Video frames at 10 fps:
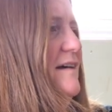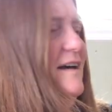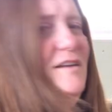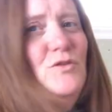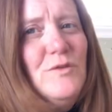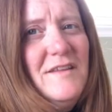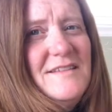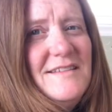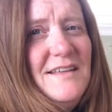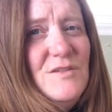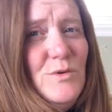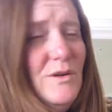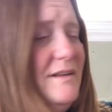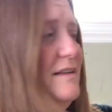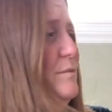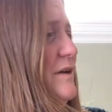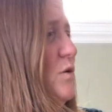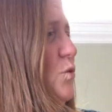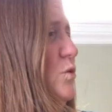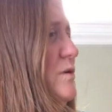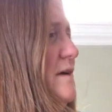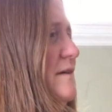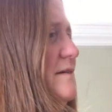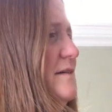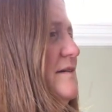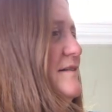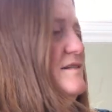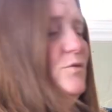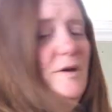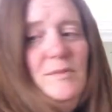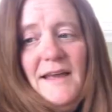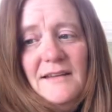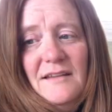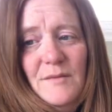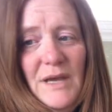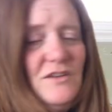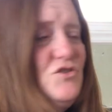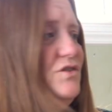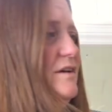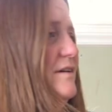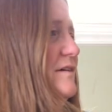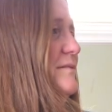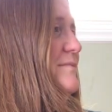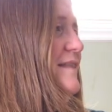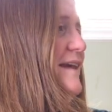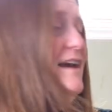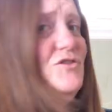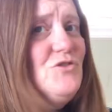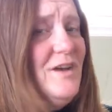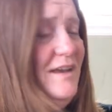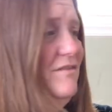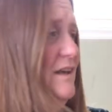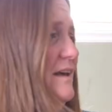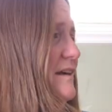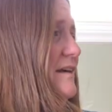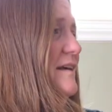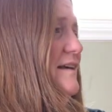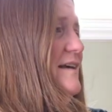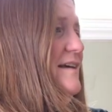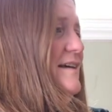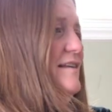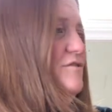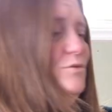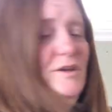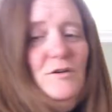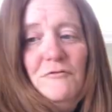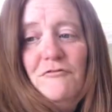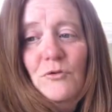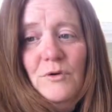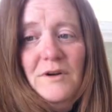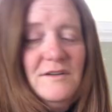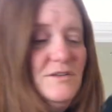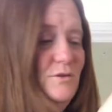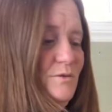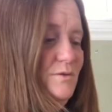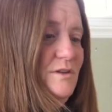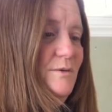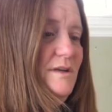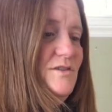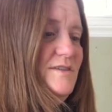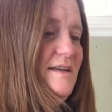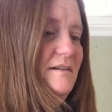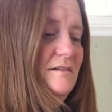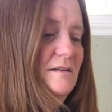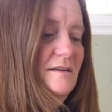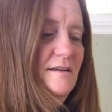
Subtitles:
I knew that the seeds were a little bit old, so I planted them extra heavy, 3 or 4 to each cell.